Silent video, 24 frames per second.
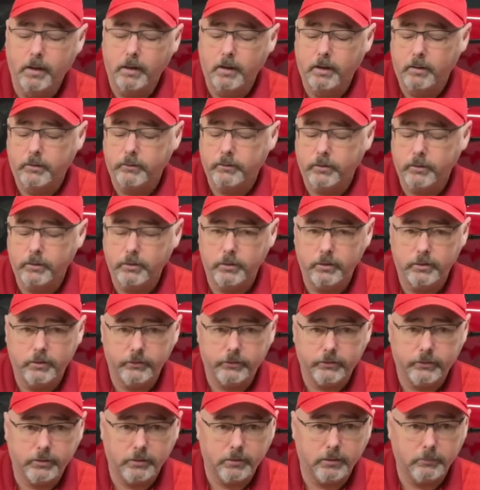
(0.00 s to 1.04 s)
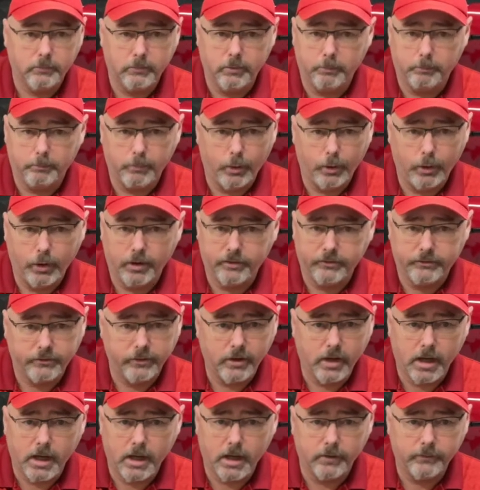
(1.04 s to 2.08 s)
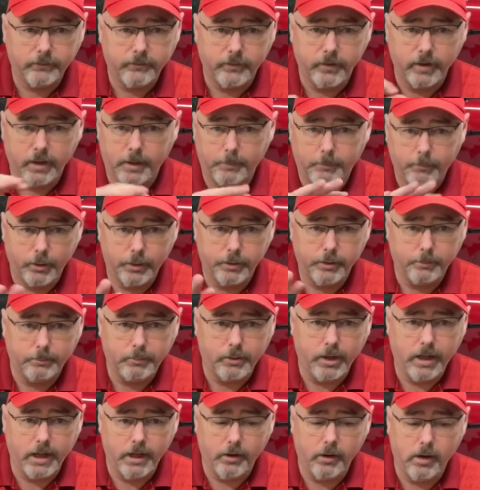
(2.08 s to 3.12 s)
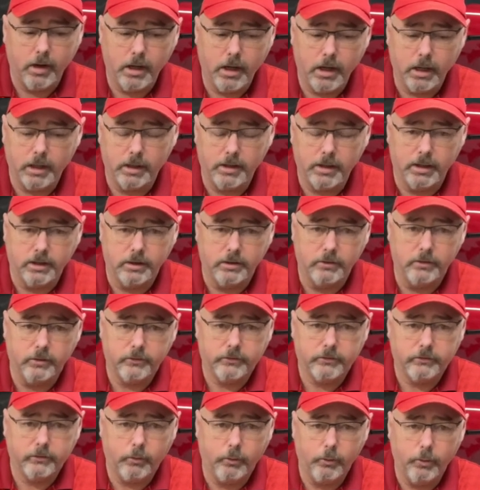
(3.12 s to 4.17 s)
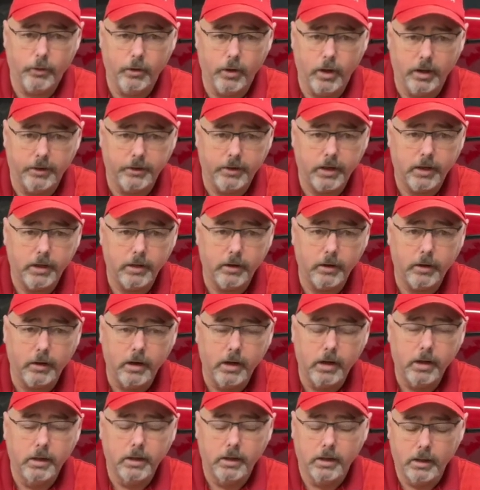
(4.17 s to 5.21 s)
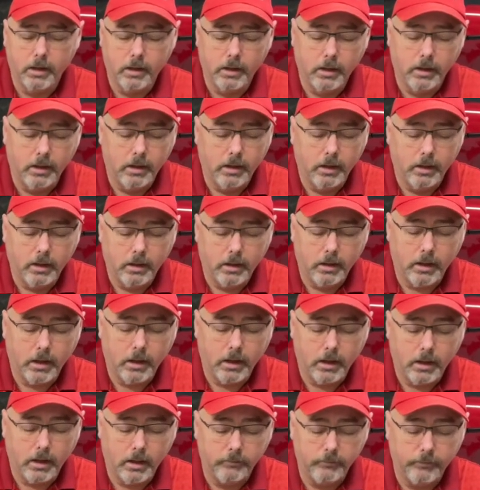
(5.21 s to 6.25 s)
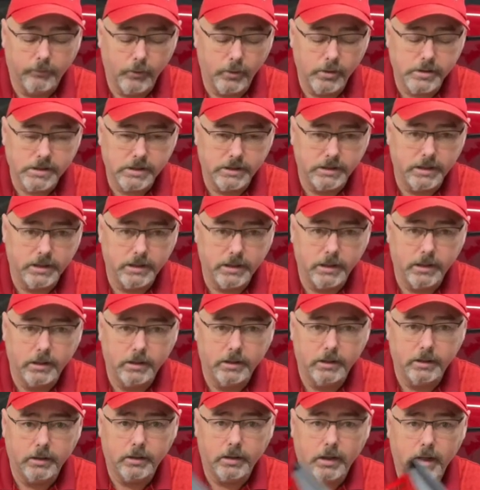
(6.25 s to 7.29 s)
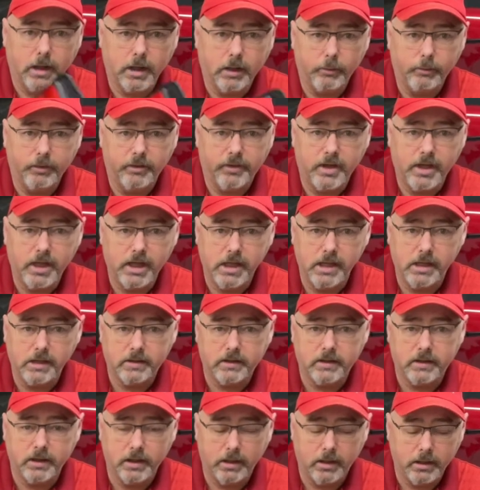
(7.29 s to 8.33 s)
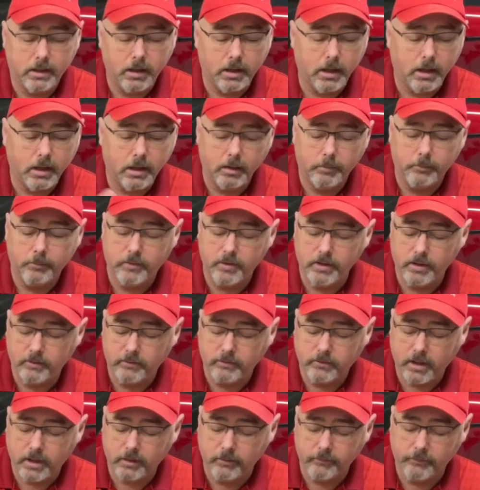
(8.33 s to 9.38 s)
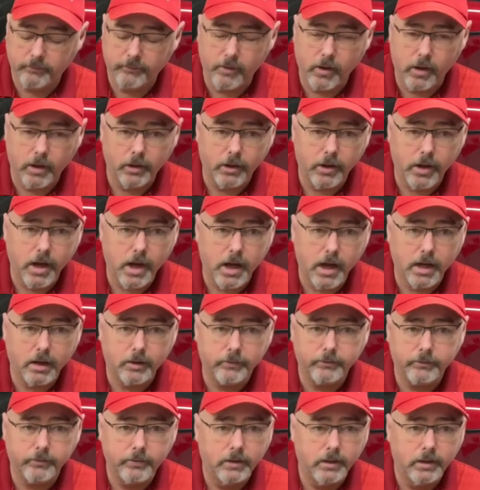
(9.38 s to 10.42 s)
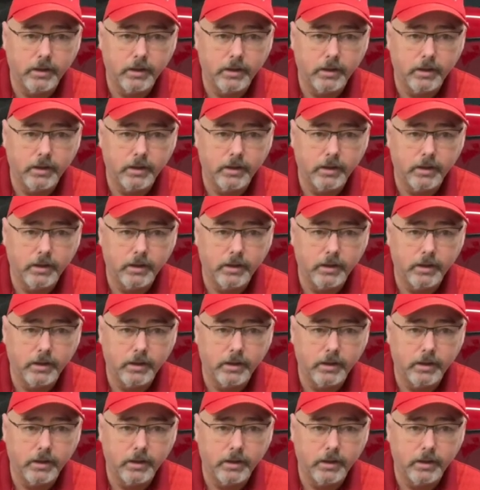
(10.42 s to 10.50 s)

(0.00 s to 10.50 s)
So you just pull this off, and they put the plate on, and then you just screw it onto here. Unfortunately, with heat, these can fall off.